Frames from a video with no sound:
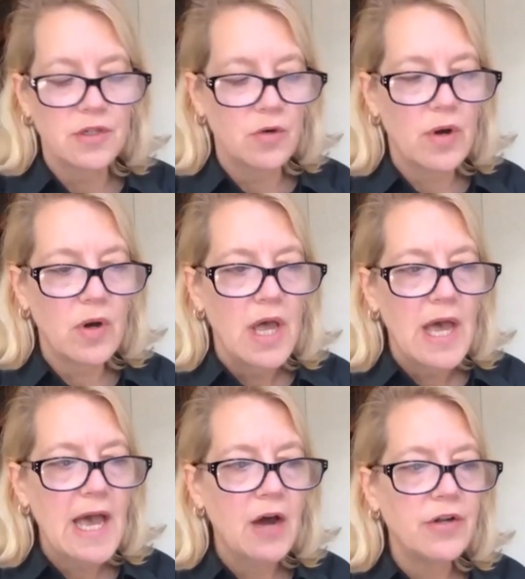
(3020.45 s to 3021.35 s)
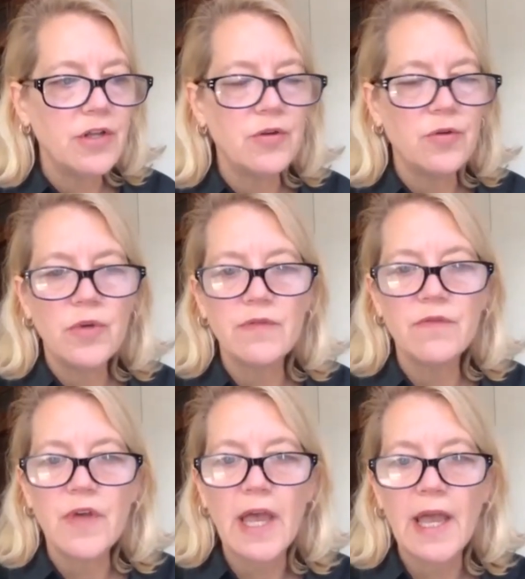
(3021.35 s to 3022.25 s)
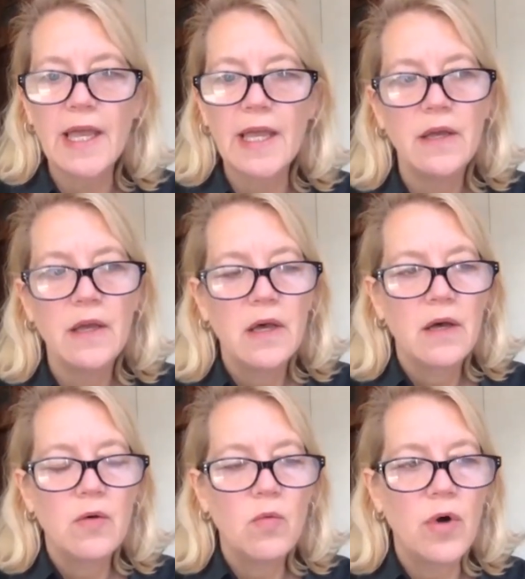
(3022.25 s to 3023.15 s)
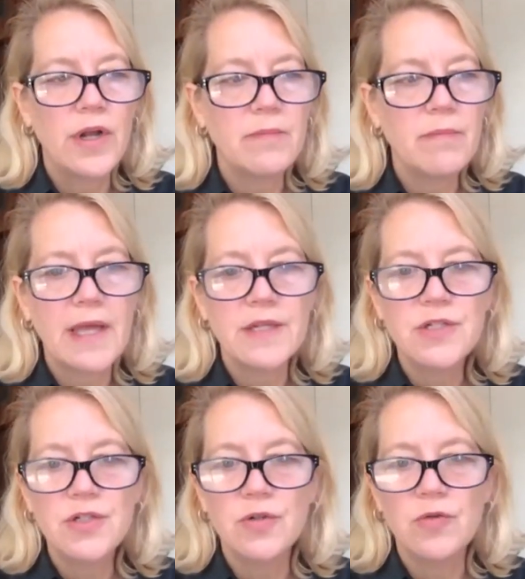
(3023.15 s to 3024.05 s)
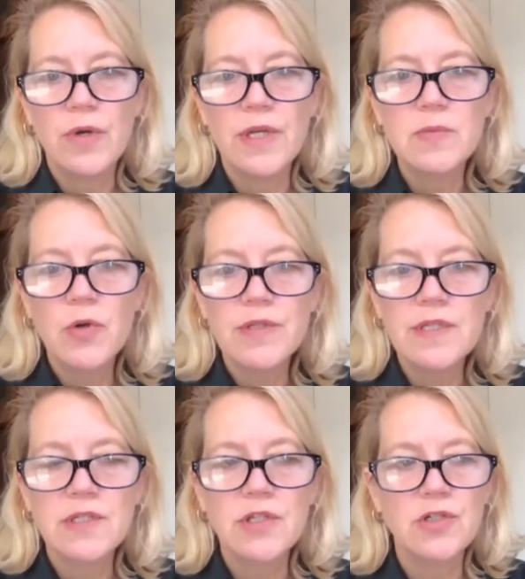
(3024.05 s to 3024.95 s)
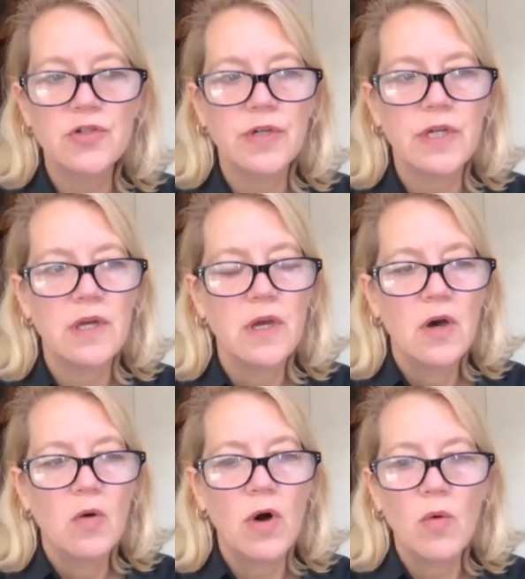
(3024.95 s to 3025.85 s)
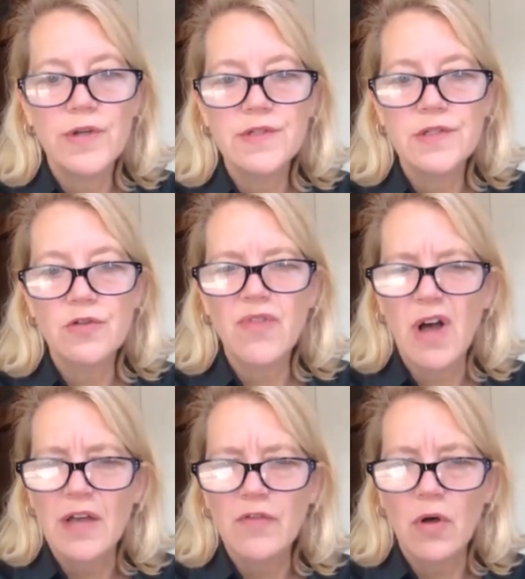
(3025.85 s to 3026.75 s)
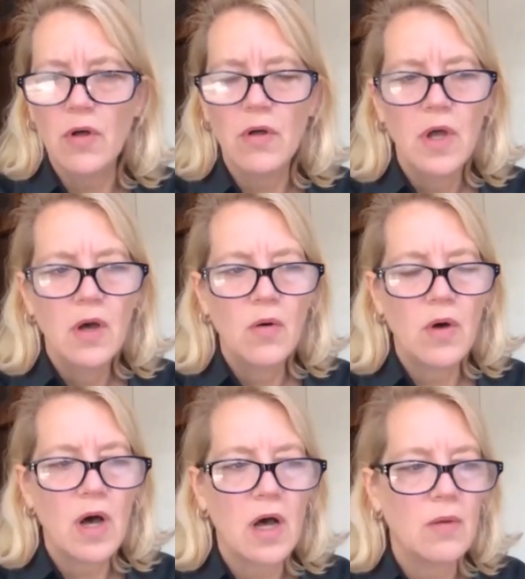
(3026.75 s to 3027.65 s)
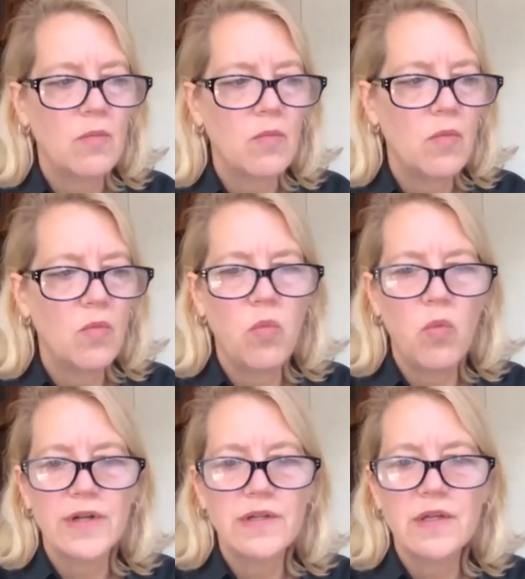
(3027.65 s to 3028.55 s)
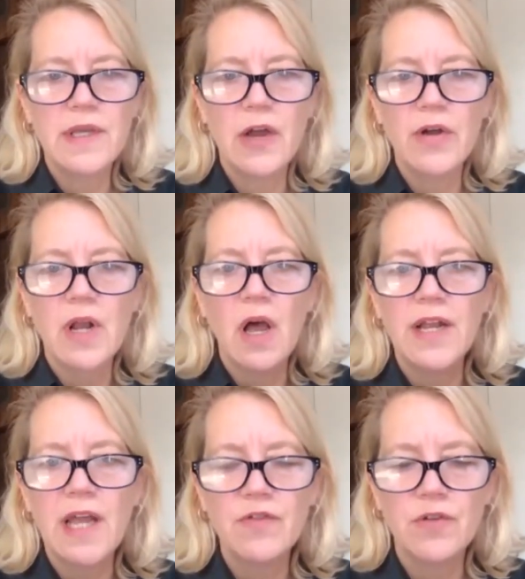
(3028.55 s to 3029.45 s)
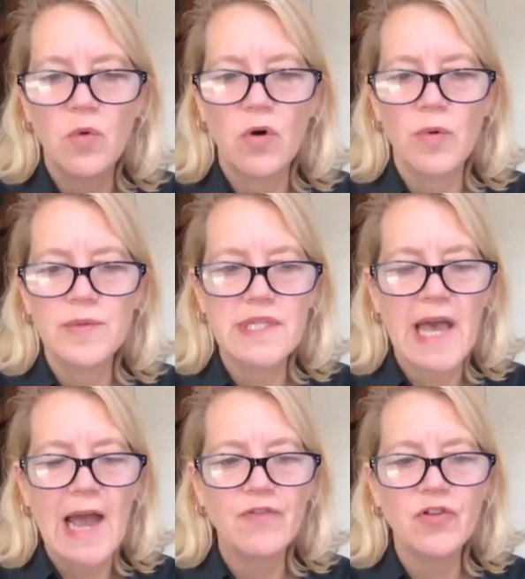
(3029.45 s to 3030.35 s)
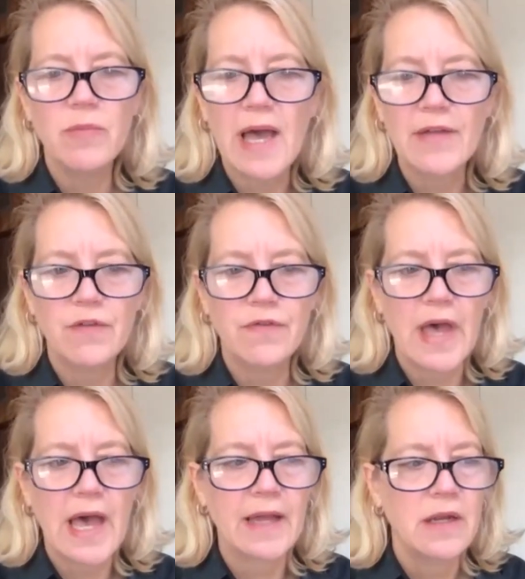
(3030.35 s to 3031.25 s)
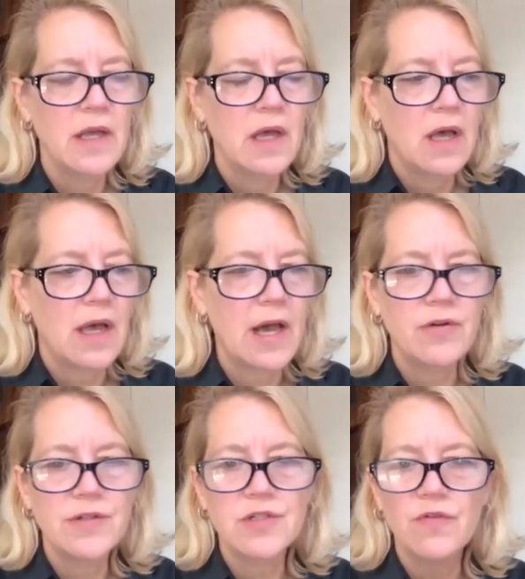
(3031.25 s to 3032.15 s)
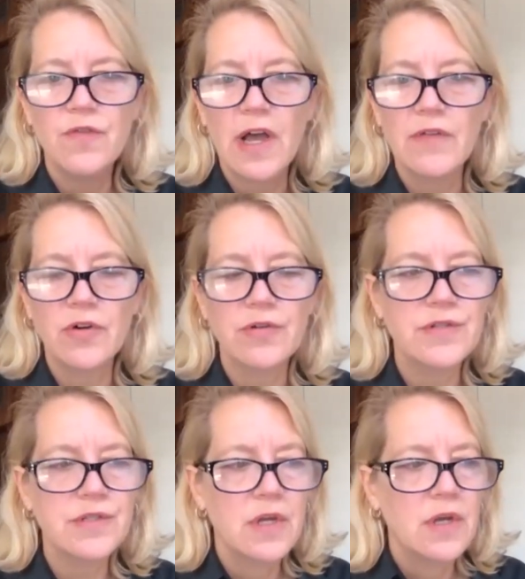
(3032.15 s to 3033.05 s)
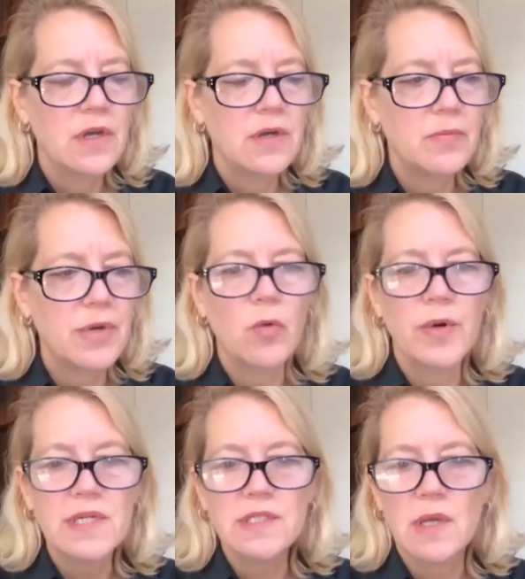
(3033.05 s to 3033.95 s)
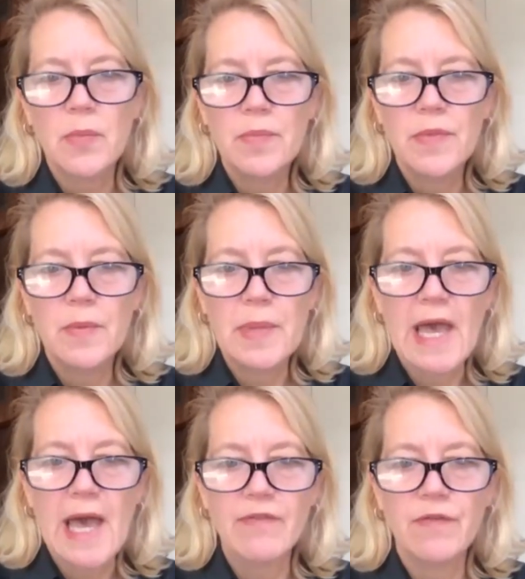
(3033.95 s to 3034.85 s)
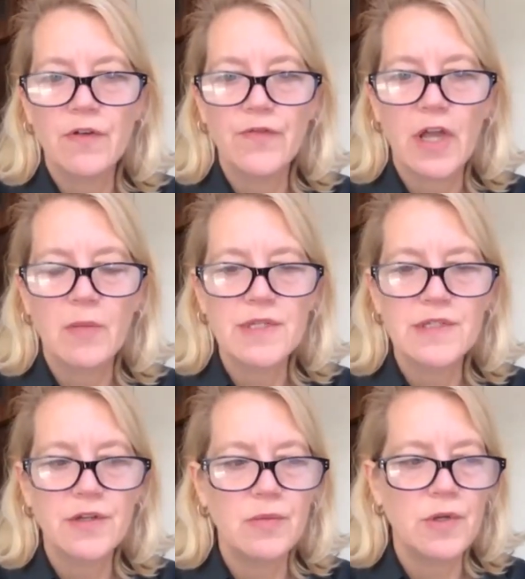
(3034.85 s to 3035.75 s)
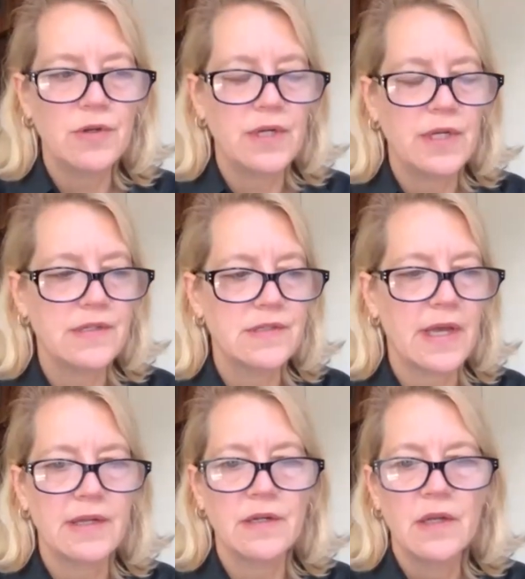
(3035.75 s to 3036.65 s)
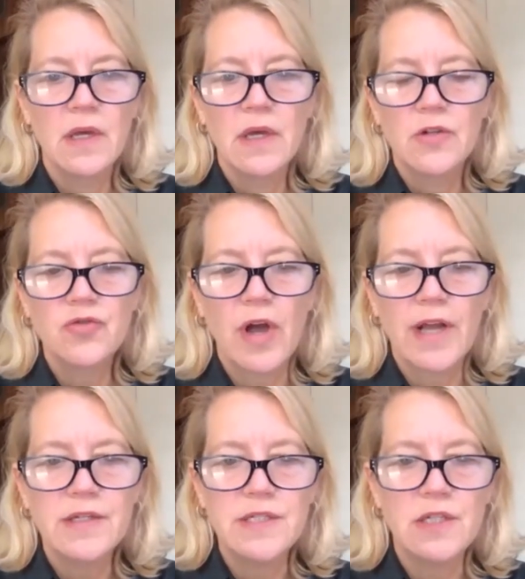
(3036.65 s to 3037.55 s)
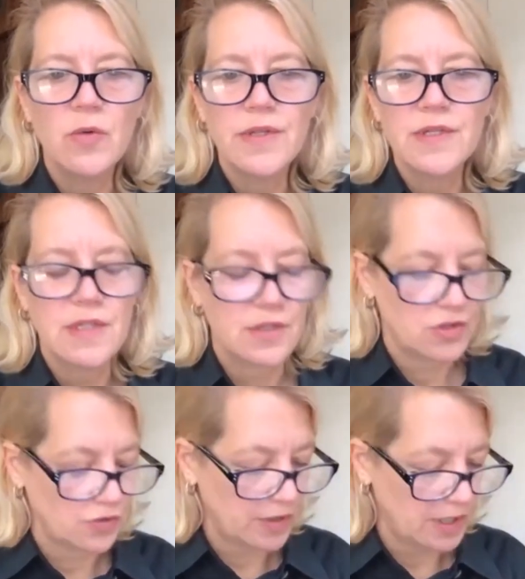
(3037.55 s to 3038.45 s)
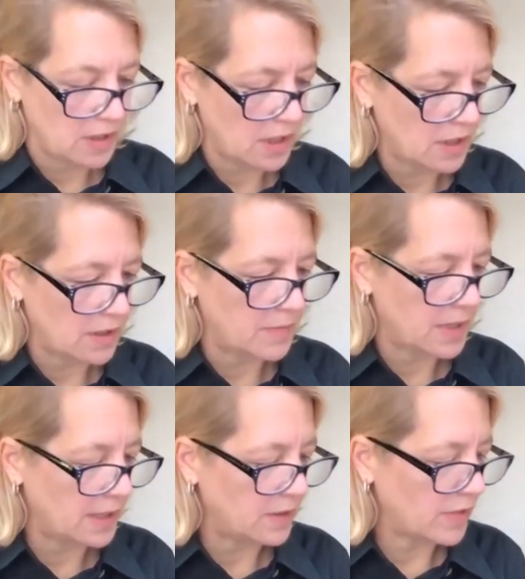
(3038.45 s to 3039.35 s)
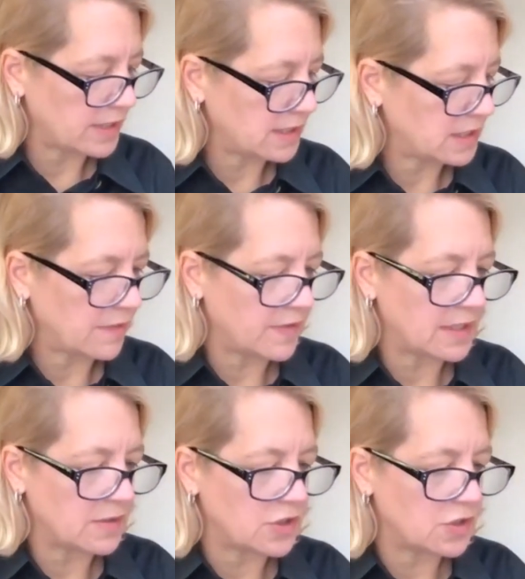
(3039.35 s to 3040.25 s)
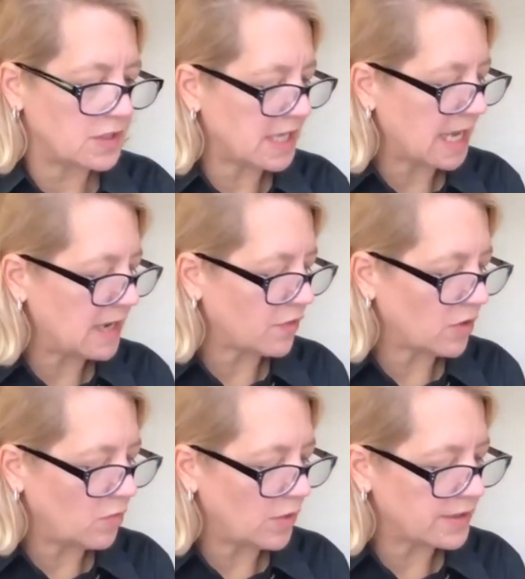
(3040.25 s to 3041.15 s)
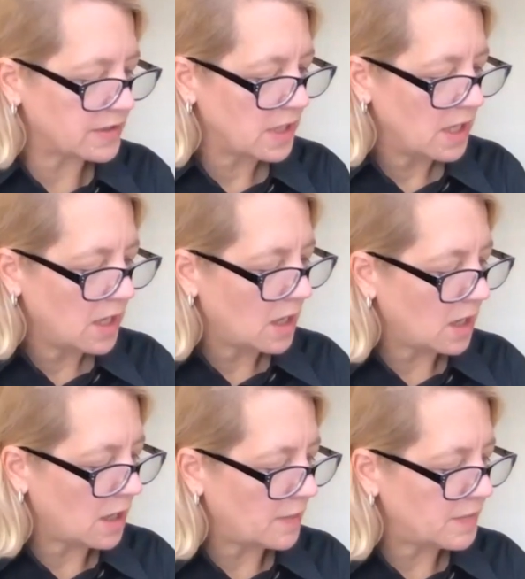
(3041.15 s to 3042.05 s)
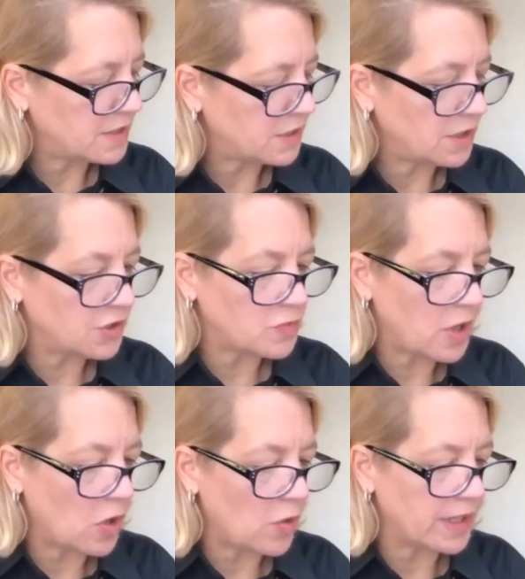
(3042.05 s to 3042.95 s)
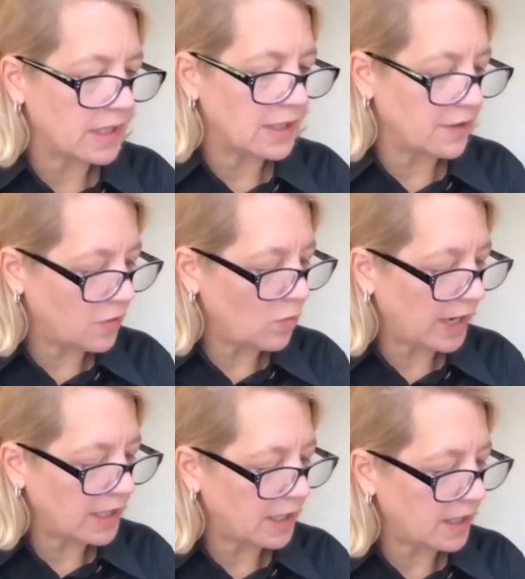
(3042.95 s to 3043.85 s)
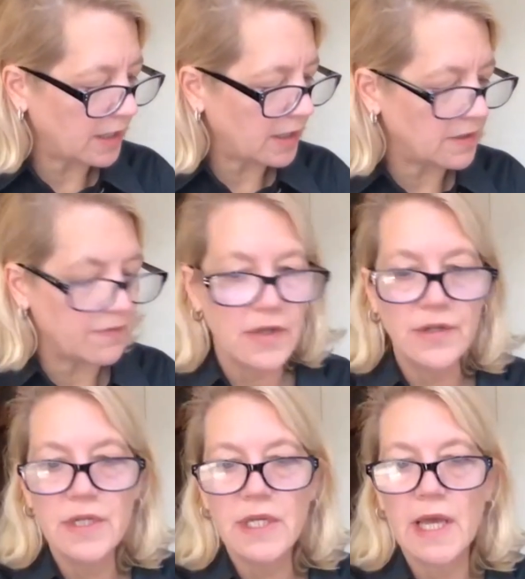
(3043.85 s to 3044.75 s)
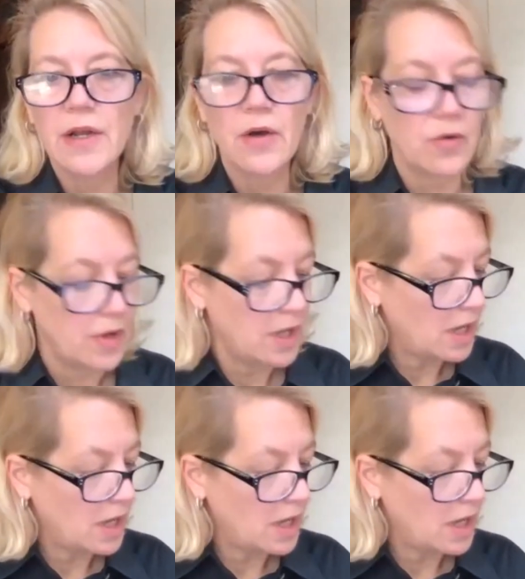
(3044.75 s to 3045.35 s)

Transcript: You know, how do you convey what it meant to experience this history, what was survival, um, what carried on after the war, what was the aftermath of that, how did survivors bear witness on behalf of their families and communities and try to deal with this history um, and the resonance of it. And Sutzkever was um, this Yiddish poet in Lithuania in the Vilna ghetto.